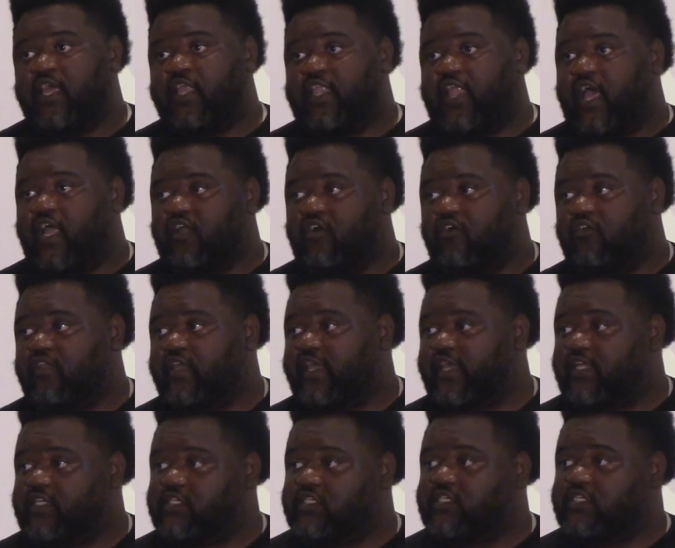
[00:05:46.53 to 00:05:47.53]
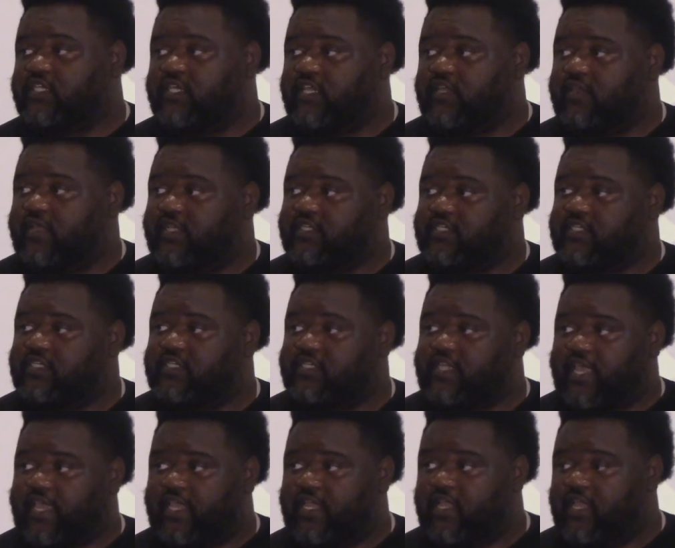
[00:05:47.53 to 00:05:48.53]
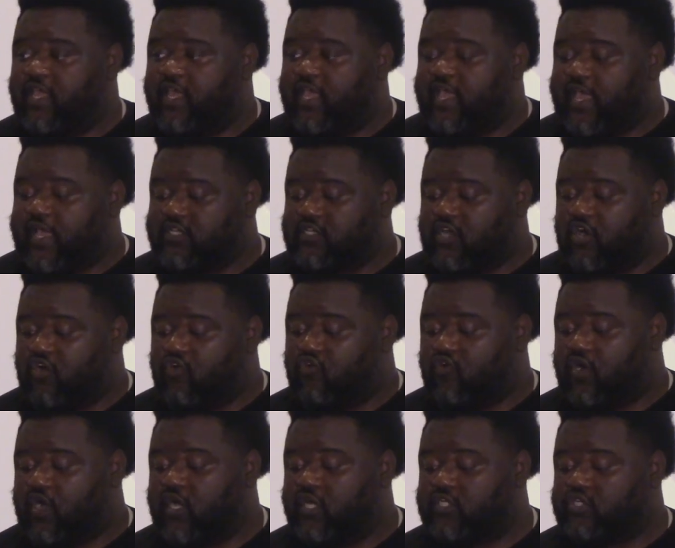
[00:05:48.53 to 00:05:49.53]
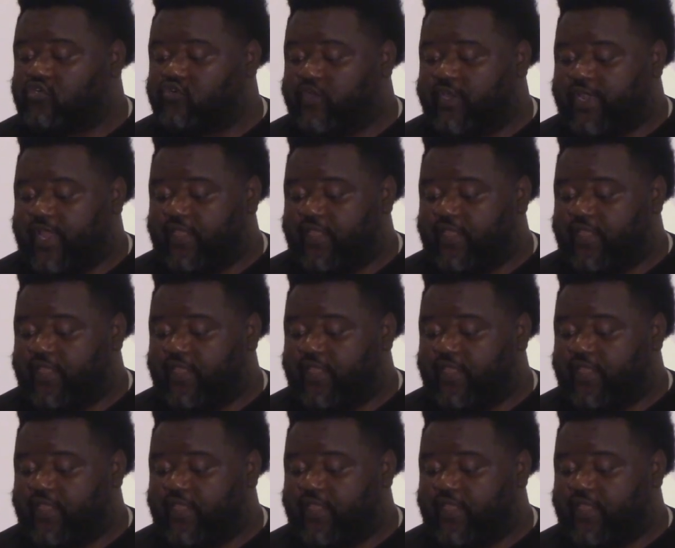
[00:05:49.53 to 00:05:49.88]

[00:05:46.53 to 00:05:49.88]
not only as a city, as a state, as a whole country.